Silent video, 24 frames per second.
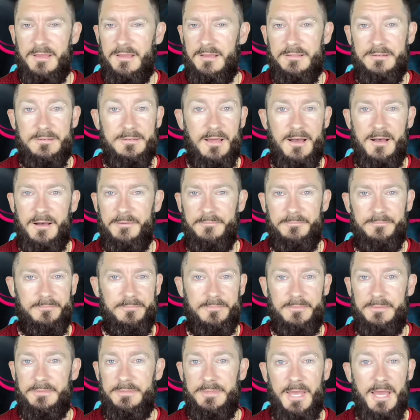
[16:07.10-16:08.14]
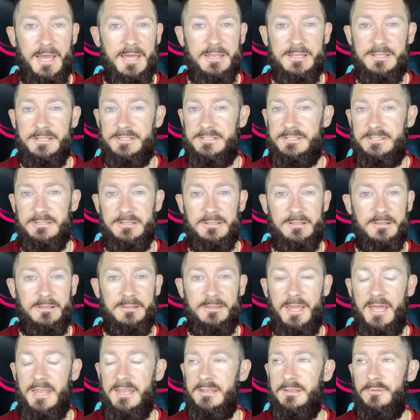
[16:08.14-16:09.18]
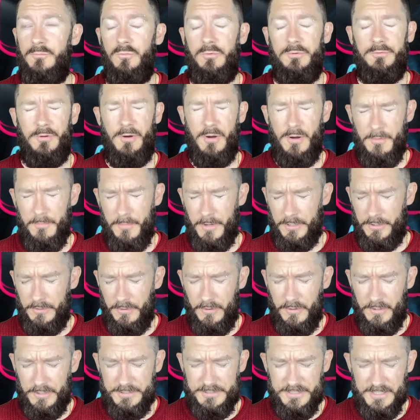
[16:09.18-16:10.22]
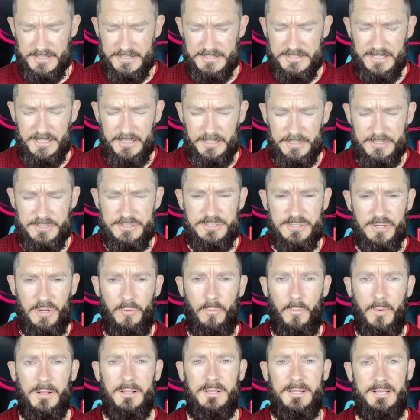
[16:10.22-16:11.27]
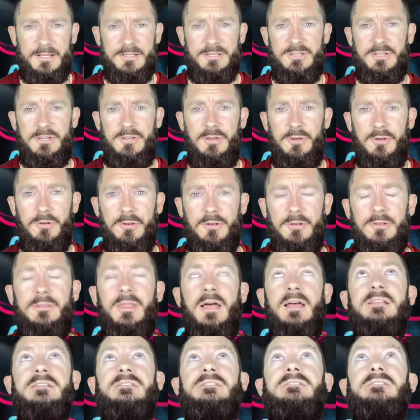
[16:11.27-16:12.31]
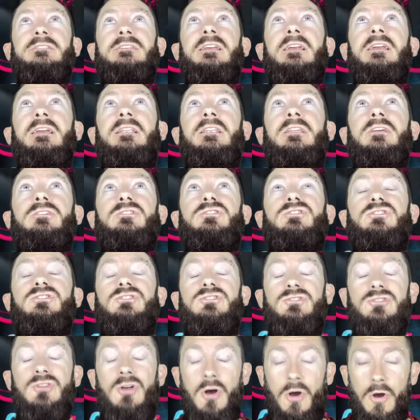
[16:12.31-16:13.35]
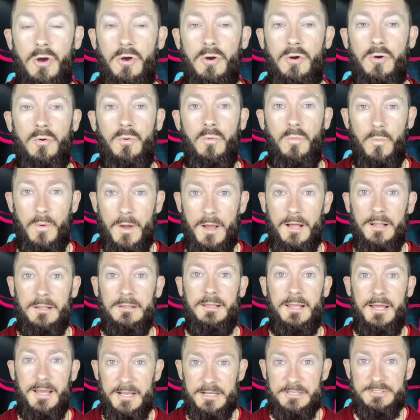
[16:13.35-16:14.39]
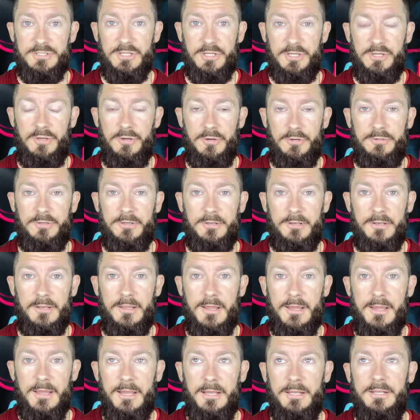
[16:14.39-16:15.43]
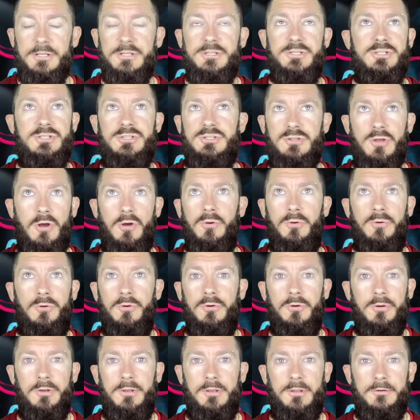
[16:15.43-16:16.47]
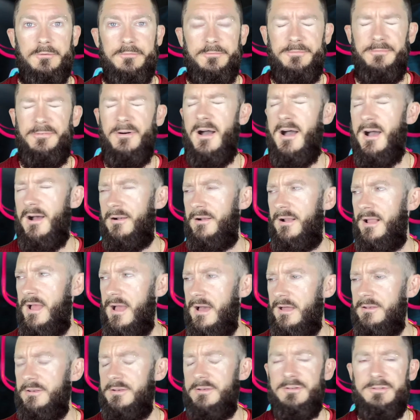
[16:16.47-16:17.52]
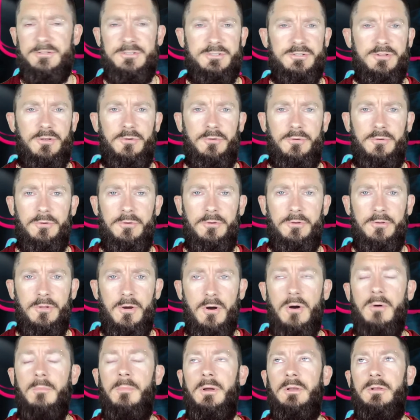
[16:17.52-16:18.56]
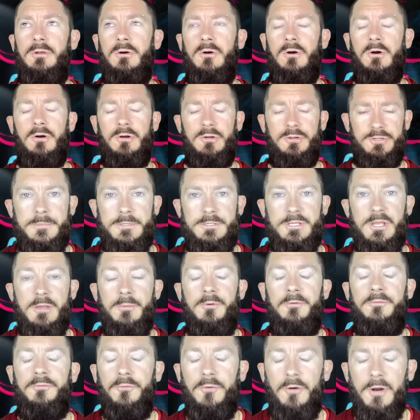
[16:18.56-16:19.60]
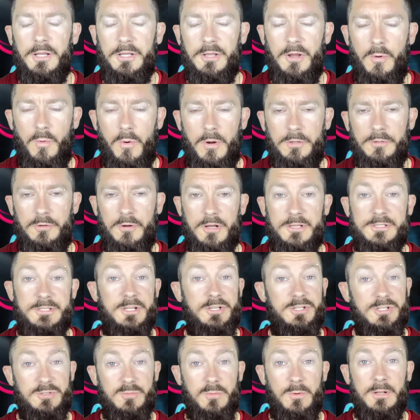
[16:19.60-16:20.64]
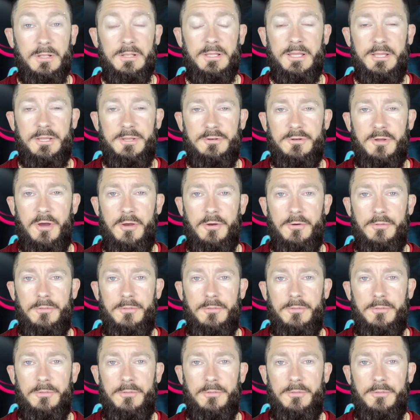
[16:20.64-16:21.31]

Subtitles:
Nah, oh my gosh, that scene is so well executed. That scene is so well executed. It is so good. Far out, it is so good. Oh my gosh. So before I go on, guys, I just want to let you know